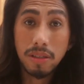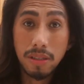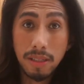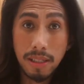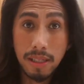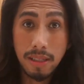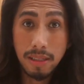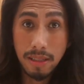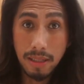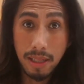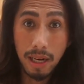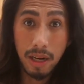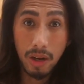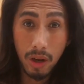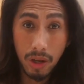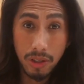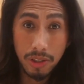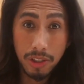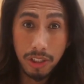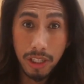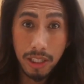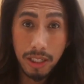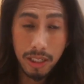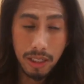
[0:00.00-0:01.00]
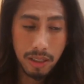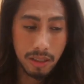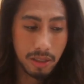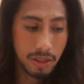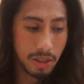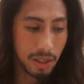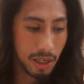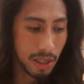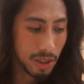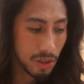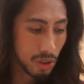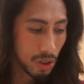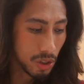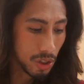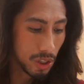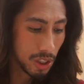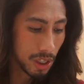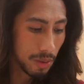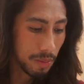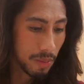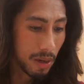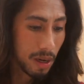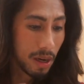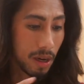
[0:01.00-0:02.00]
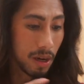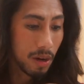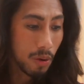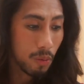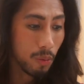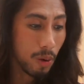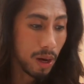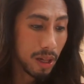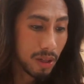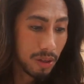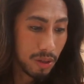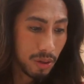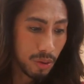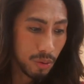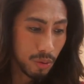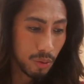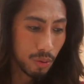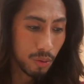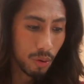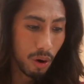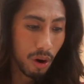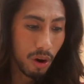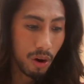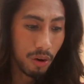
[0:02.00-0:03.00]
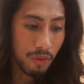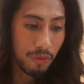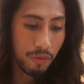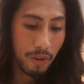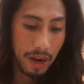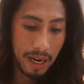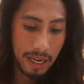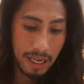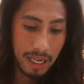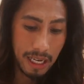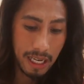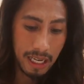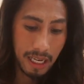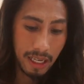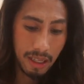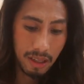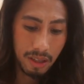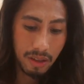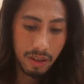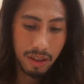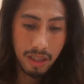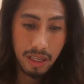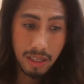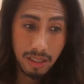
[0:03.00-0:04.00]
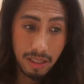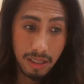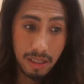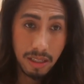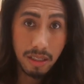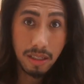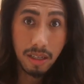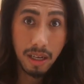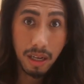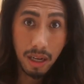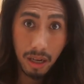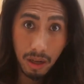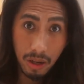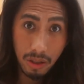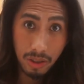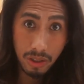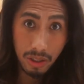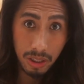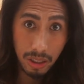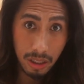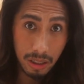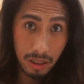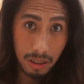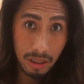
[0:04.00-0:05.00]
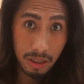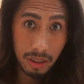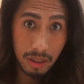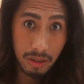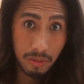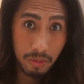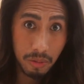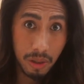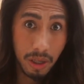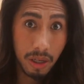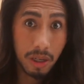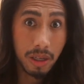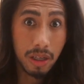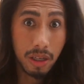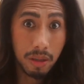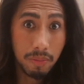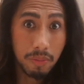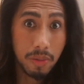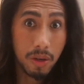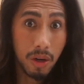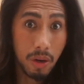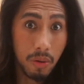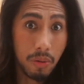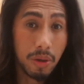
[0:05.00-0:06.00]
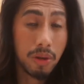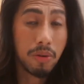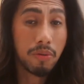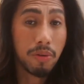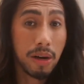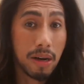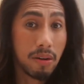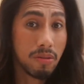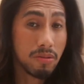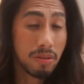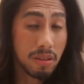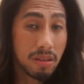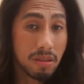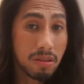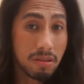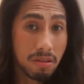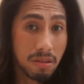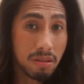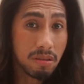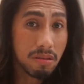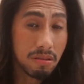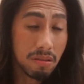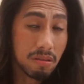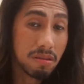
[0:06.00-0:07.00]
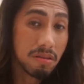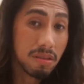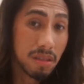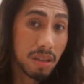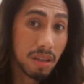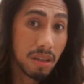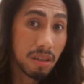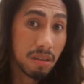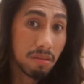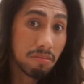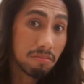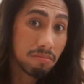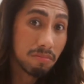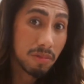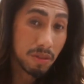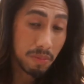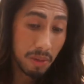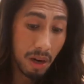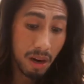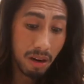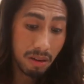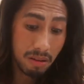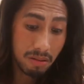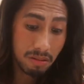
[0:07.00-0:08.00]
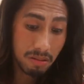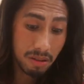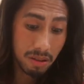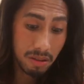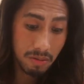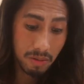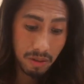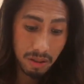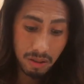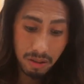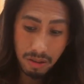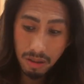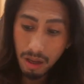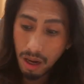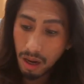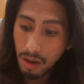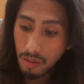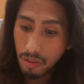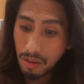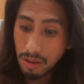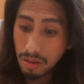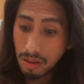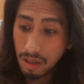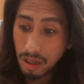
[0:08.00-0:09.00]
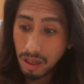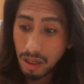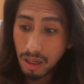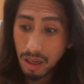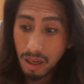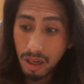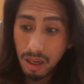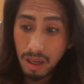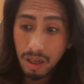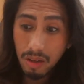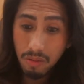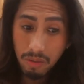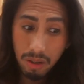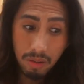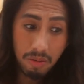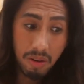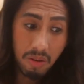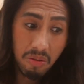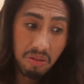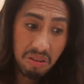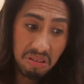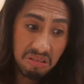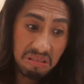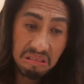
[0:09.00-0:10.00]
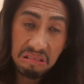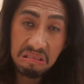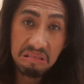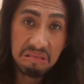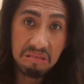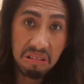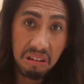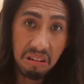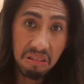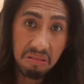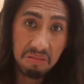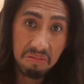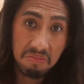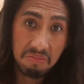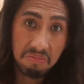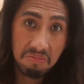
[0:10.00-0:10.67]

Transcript: sees the logic in this relationship while you are finding it, this is illogical. We're keep going round in circles here. To be honest, this is what the Aqua is saying. We're going in circles, Sal.